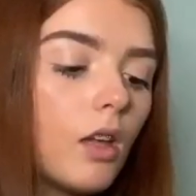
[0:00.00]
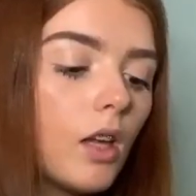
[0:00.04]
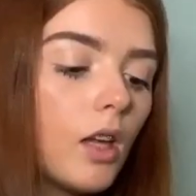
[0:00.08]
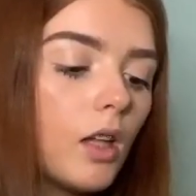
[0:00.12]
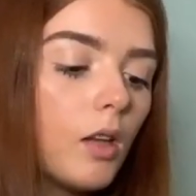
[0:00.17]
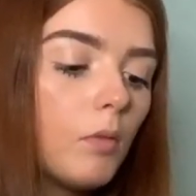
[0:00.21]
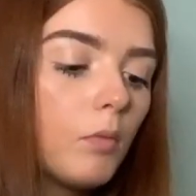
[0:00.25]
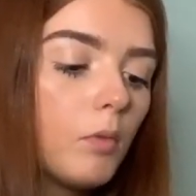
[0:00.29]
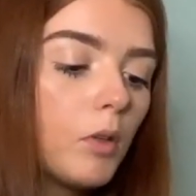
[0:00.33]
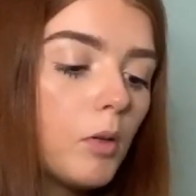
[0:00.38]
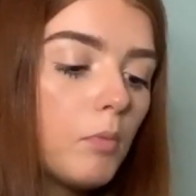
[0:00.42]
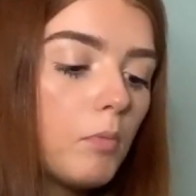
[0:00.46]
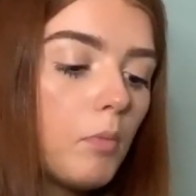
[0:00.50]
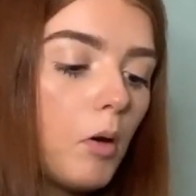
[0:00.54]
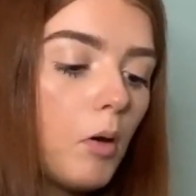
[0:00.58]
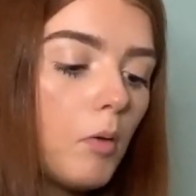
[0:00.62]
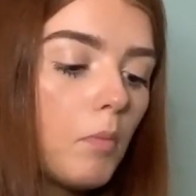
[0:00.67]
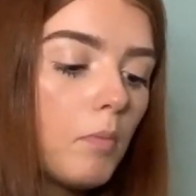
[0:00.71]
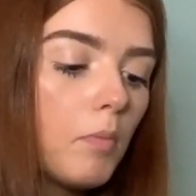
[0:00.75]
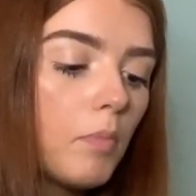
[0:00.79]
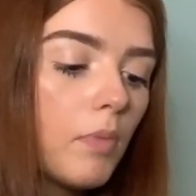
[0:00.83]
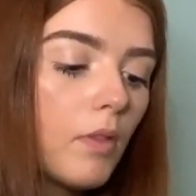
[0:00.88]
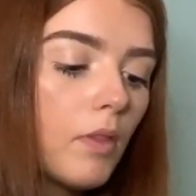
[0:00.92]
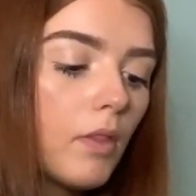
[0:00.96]
I'm gonna pop
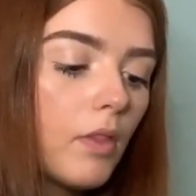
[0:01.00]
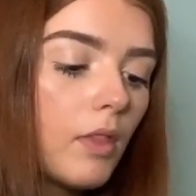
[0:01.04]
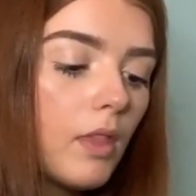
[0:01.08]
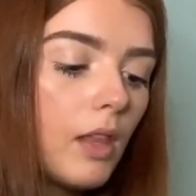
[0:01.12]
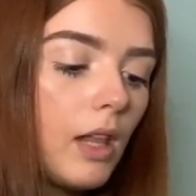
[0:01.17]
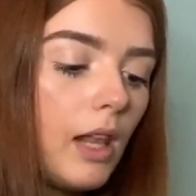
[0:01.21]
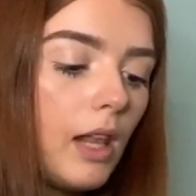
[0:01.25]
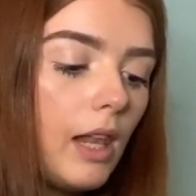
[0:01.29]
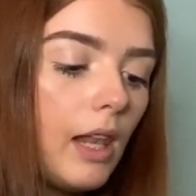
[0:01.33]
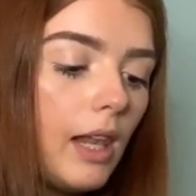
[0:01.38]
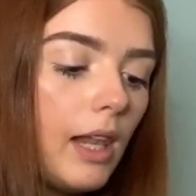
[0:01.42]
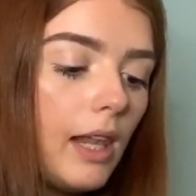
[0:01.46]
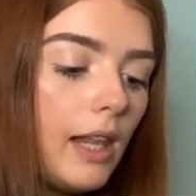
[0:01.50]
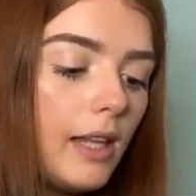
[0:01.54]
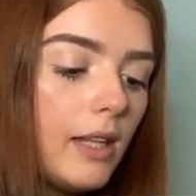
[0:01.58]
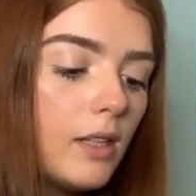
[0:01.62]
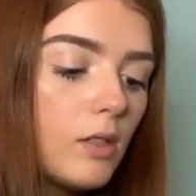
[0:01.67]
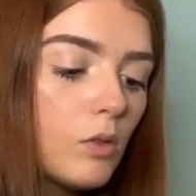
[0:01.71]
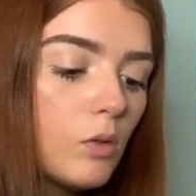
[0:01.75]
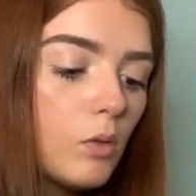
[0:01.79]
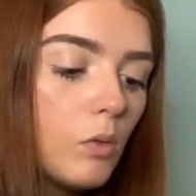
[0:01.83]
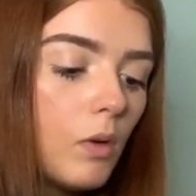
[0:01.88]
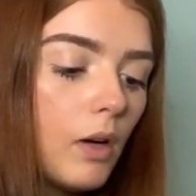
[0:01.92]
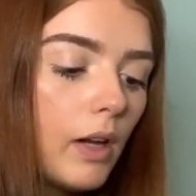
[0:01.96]
the
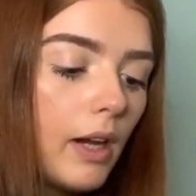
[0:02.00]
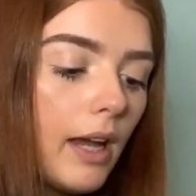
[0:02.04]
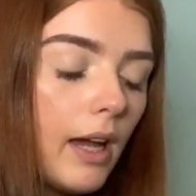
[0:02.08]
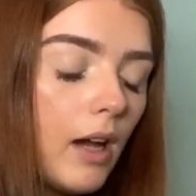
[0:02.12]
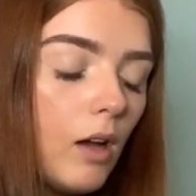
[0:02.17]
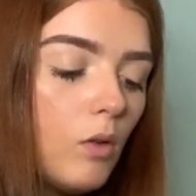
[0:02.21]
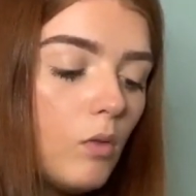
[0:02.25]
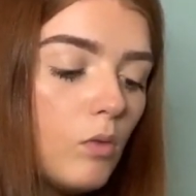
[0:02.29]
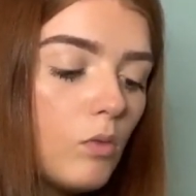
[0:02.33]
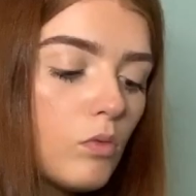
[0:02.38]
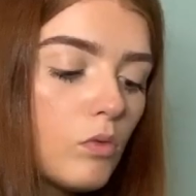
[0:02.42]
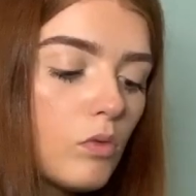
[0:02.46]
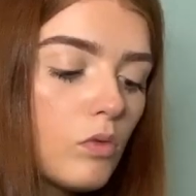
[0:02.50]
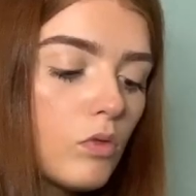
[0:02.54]
little one out. You